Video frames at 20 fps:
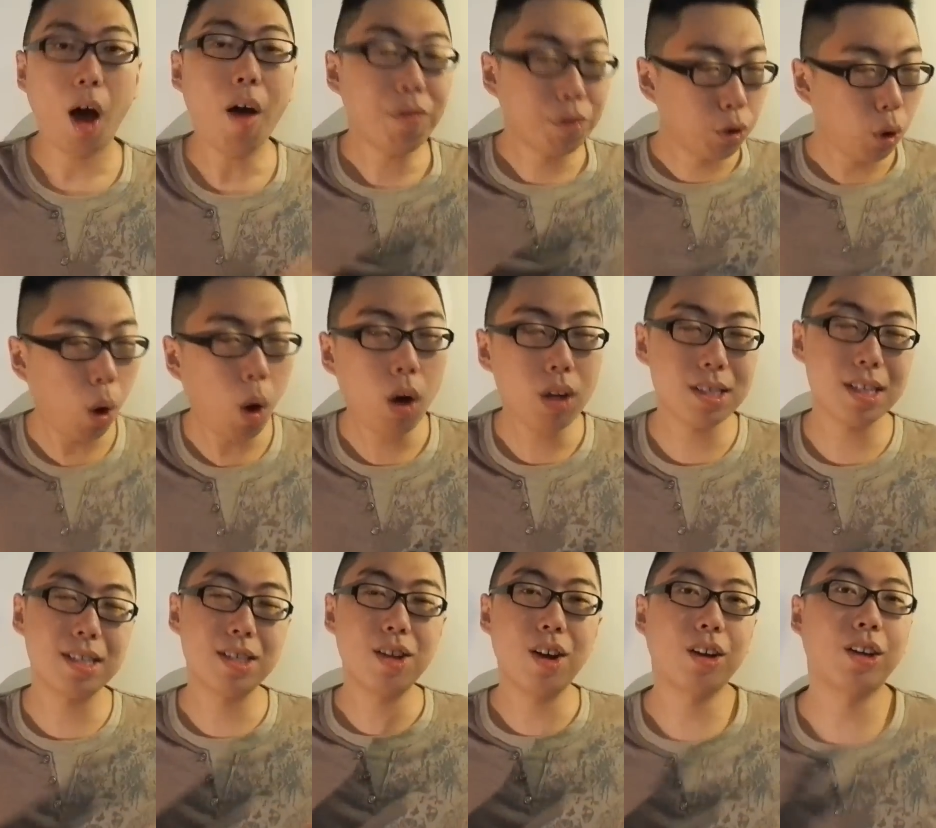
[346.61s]
Of
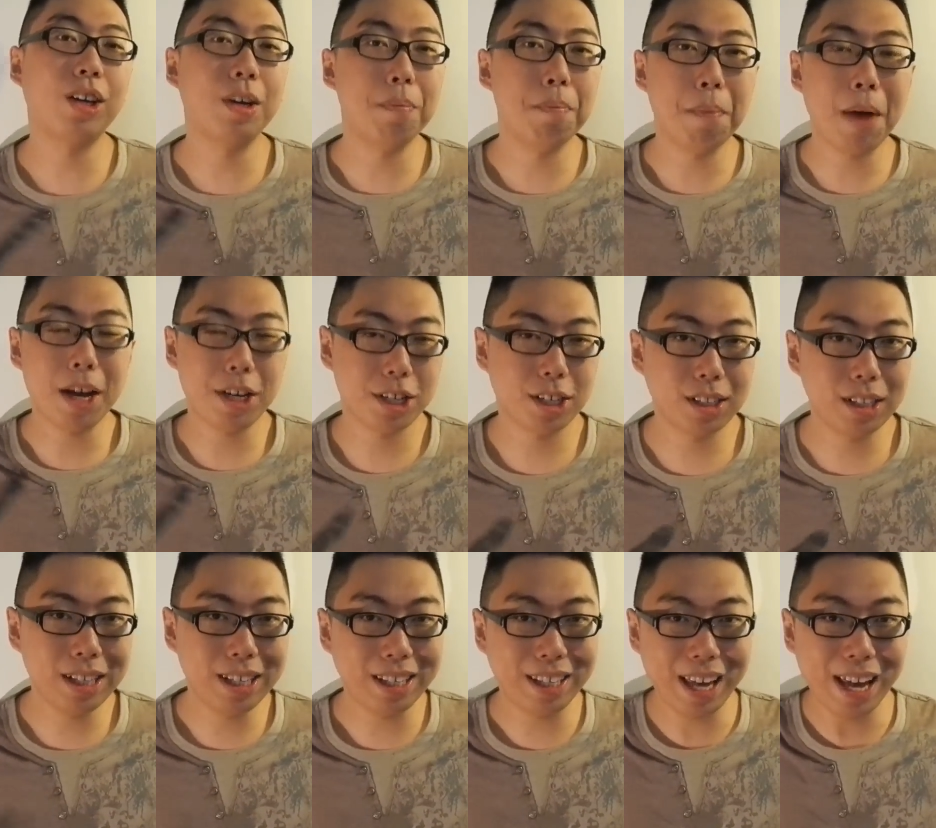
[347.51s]
course, it's not going to
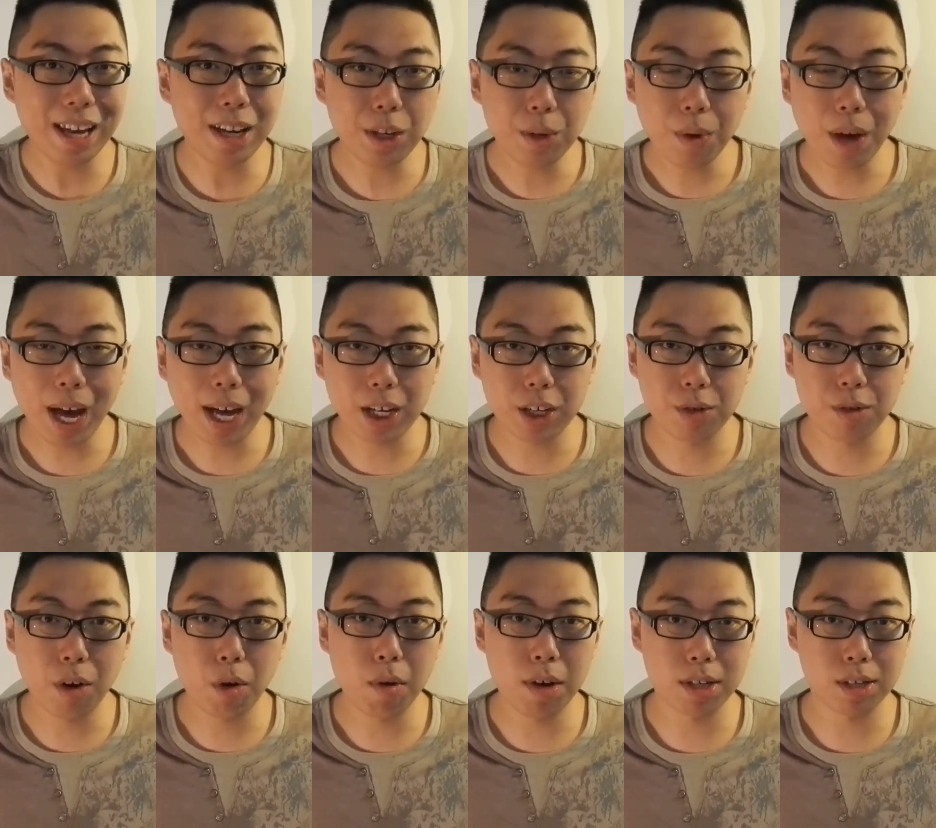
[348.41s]
magically gain you
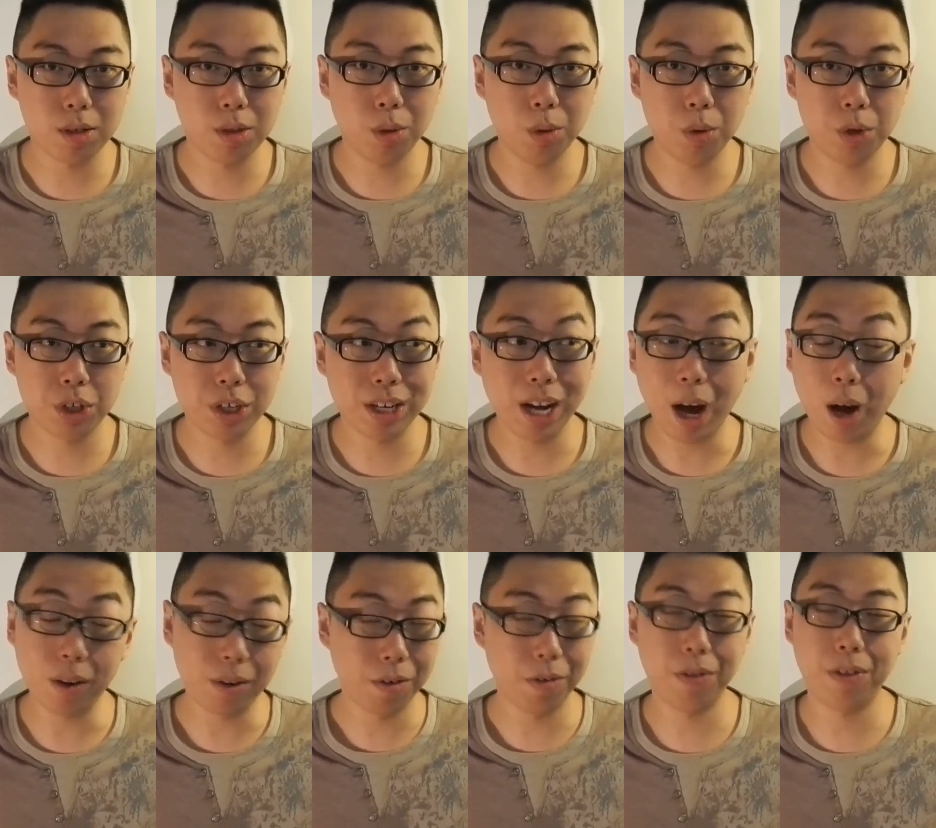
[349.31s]
extra resolution
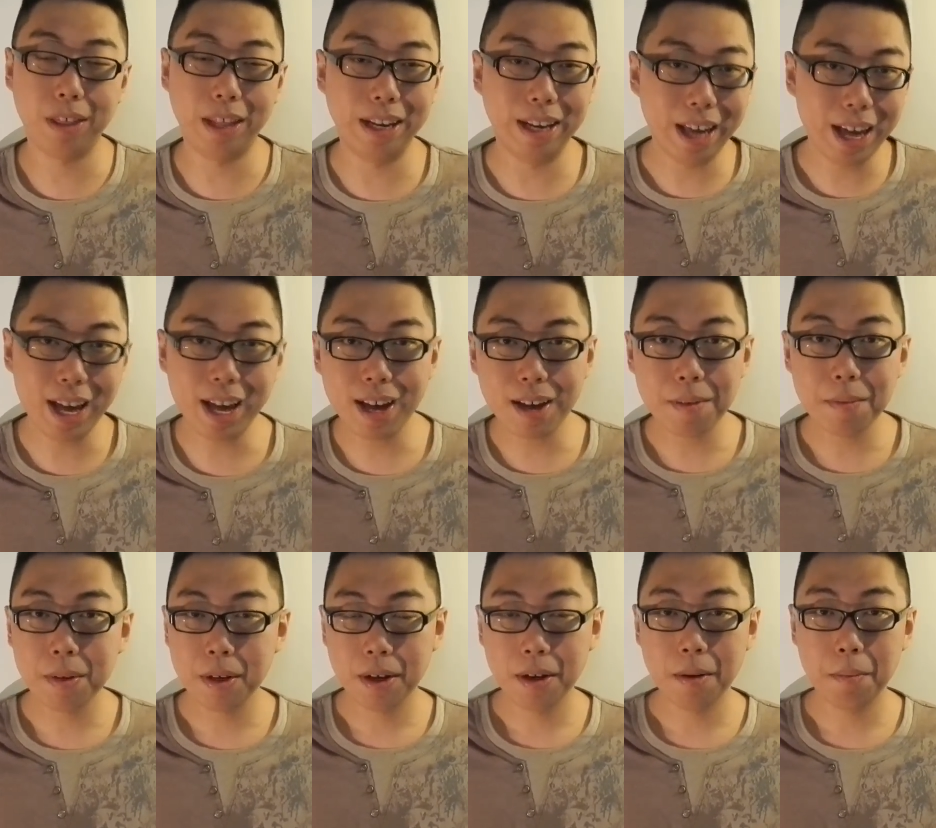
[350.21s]
out of thin air,